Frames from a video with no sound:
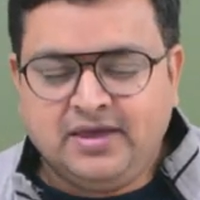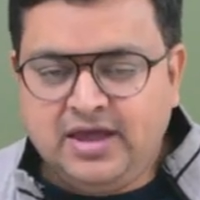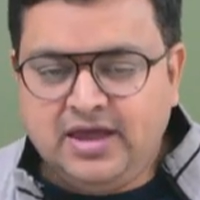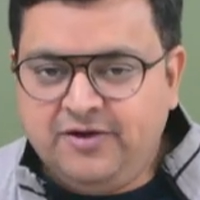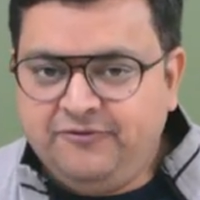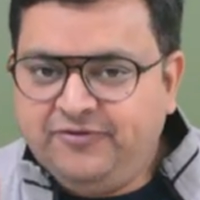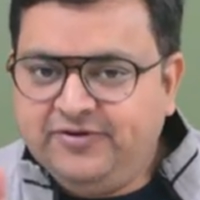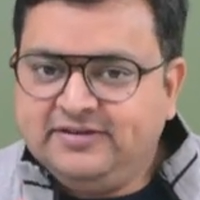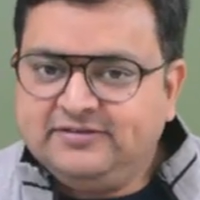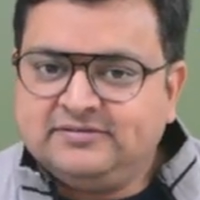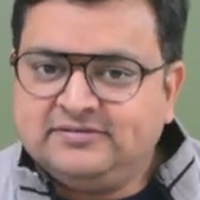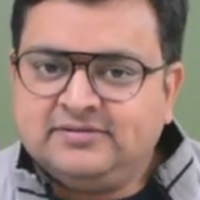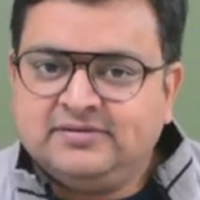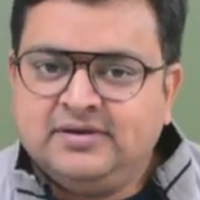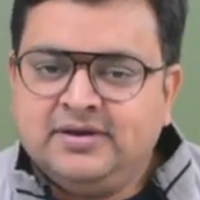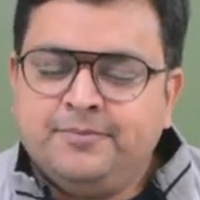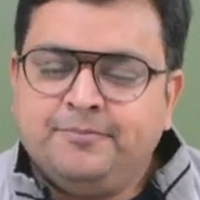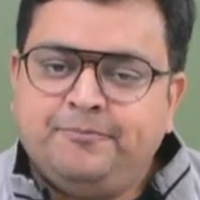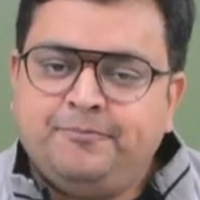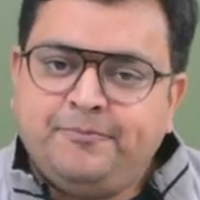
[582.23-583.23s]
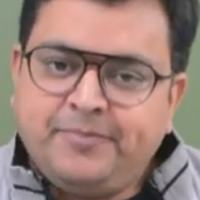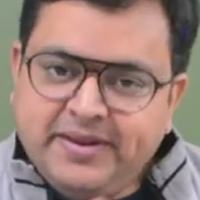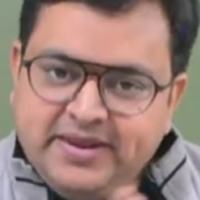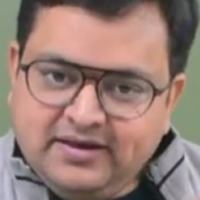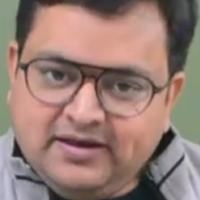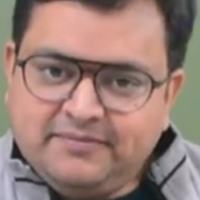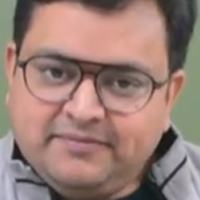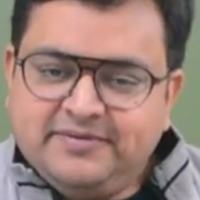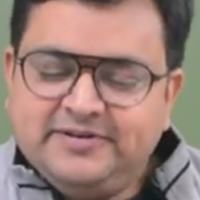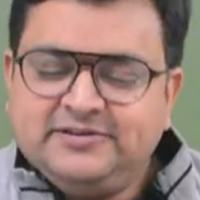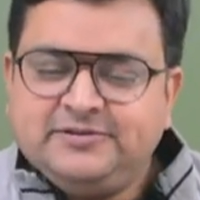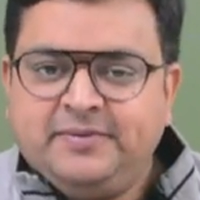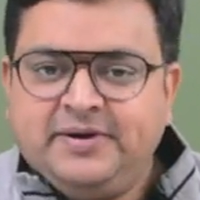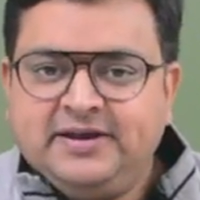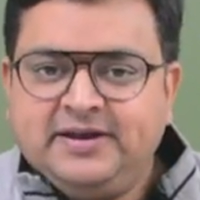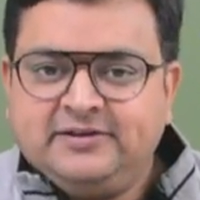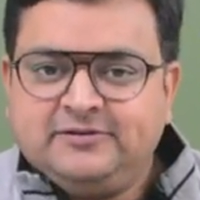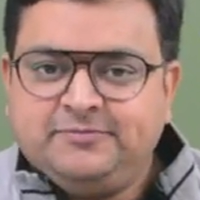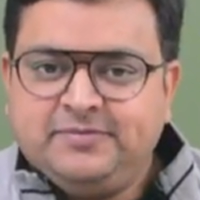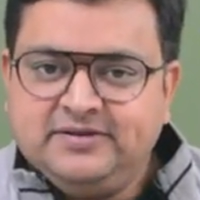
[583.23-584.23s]
if it is
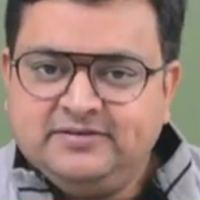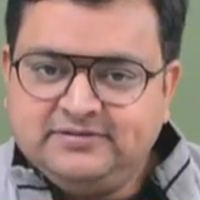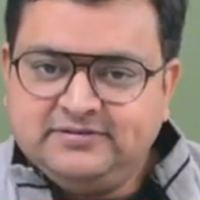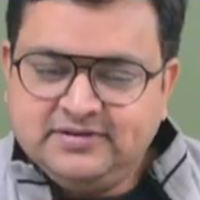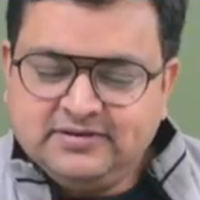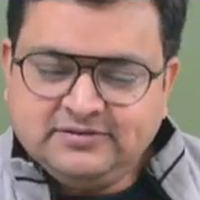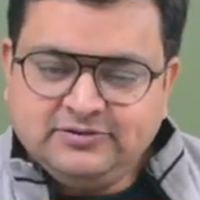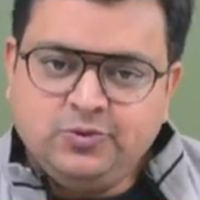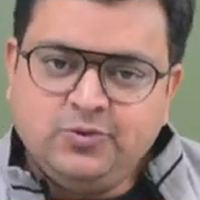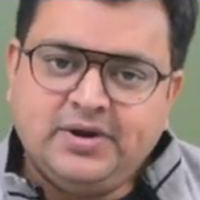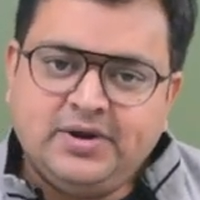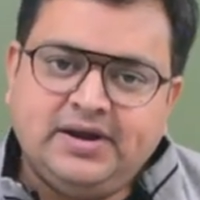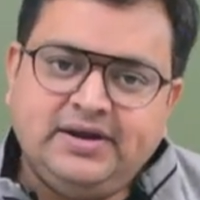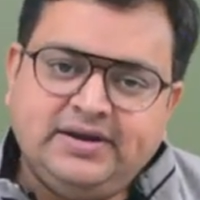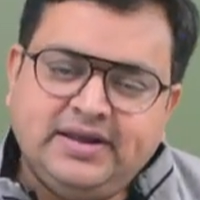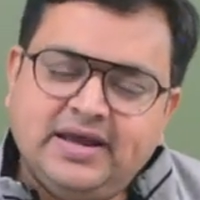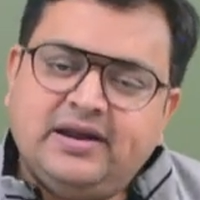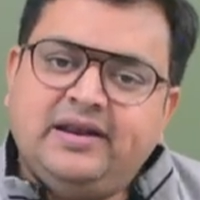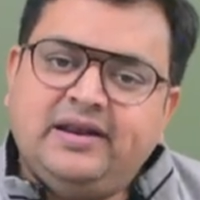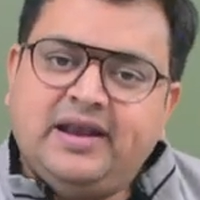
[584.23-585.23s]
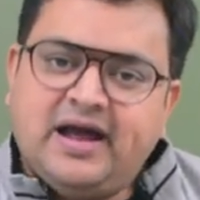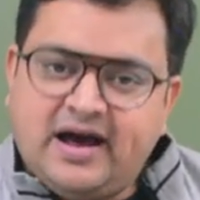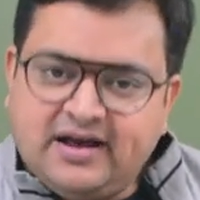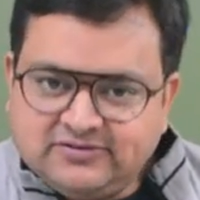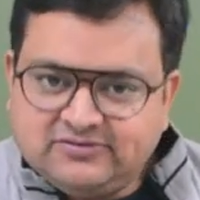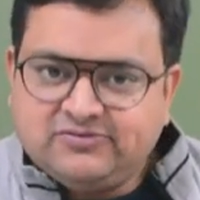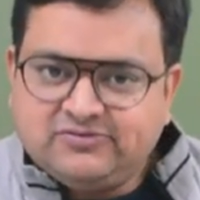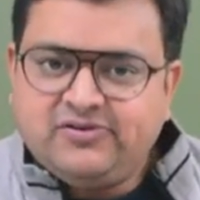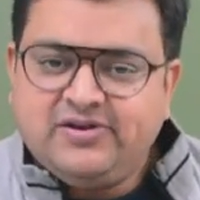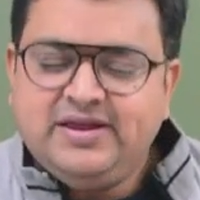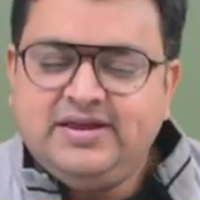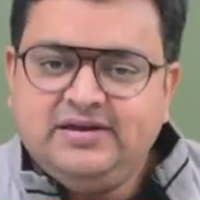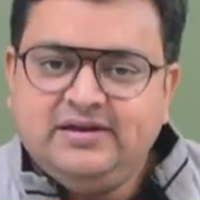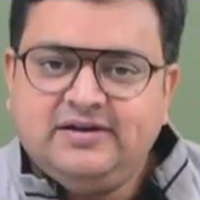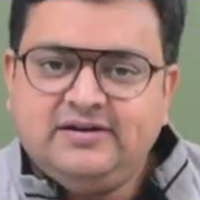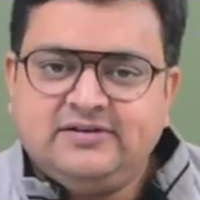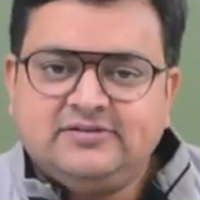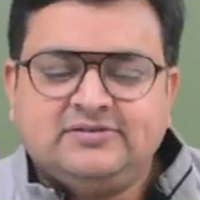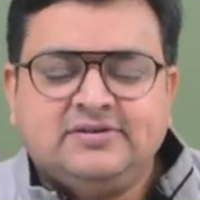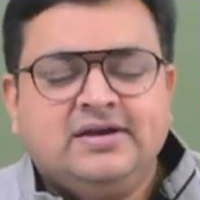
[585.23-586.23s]
pre-commencement expenses you can take last 3
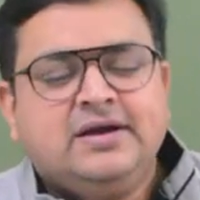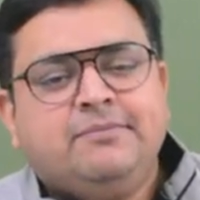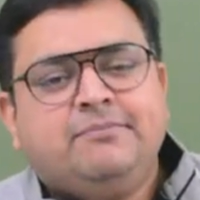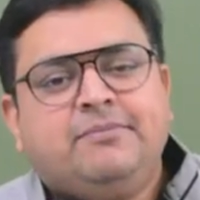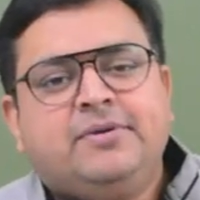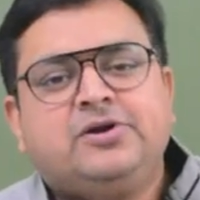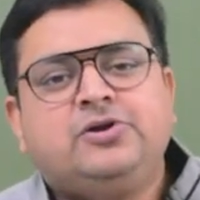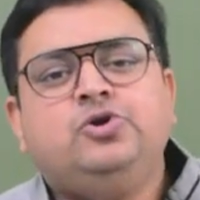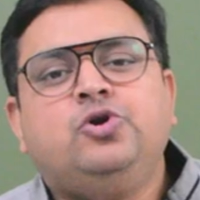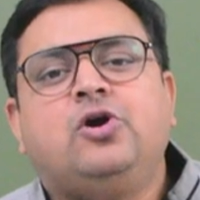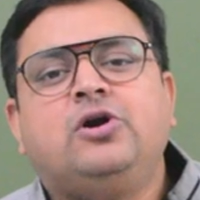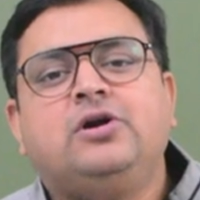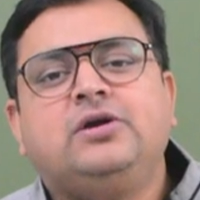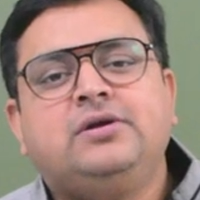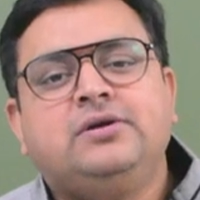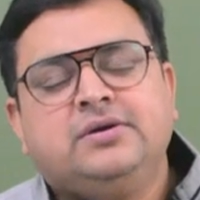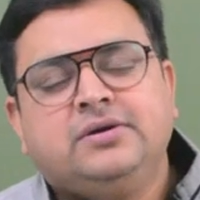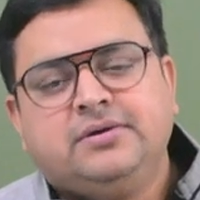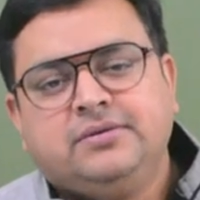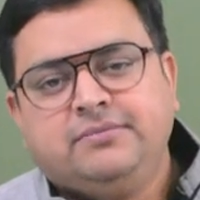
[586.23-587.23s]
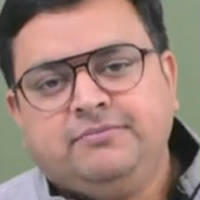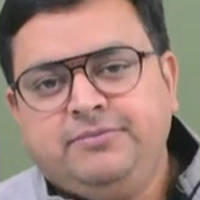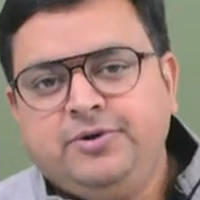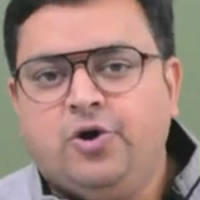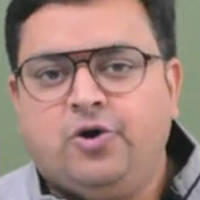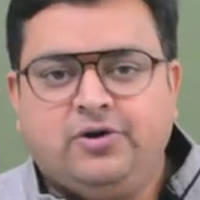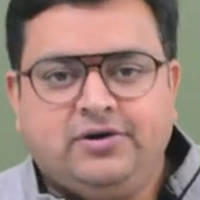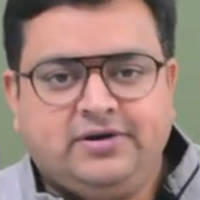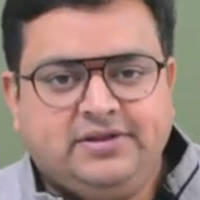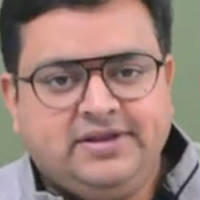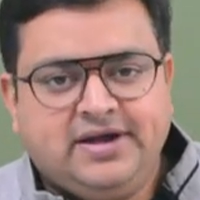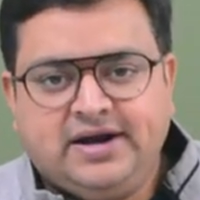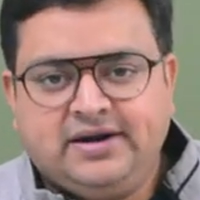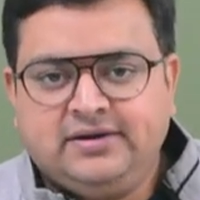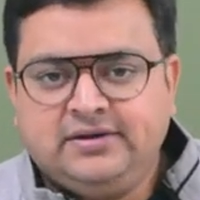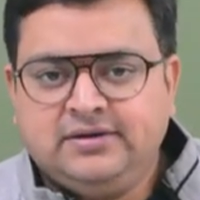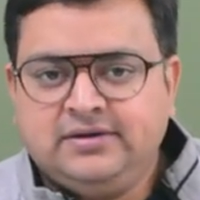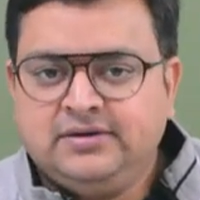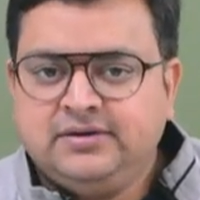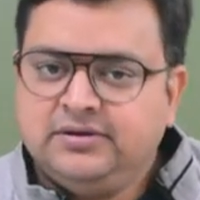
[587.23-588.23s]
years but not beyond
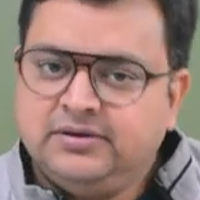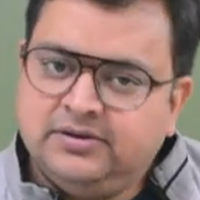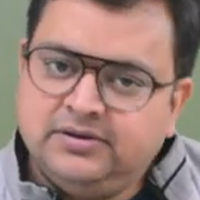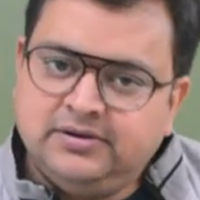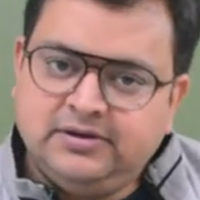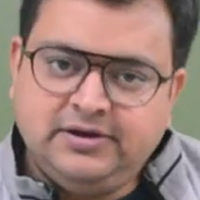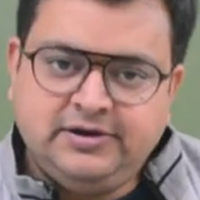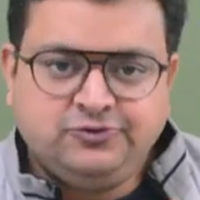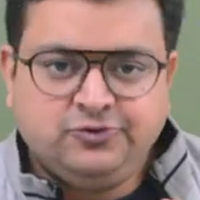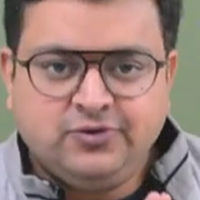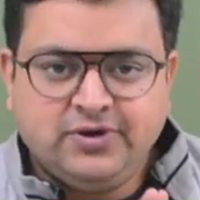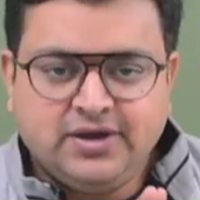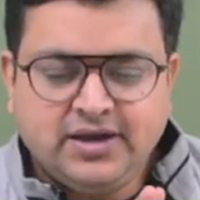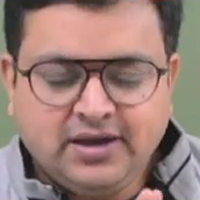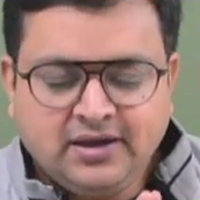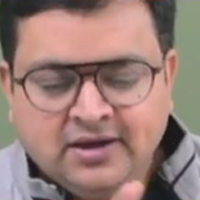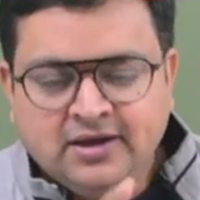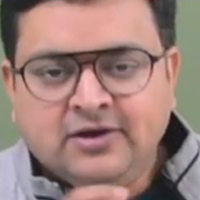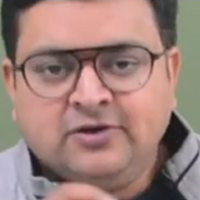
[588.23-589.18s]
that it's okay.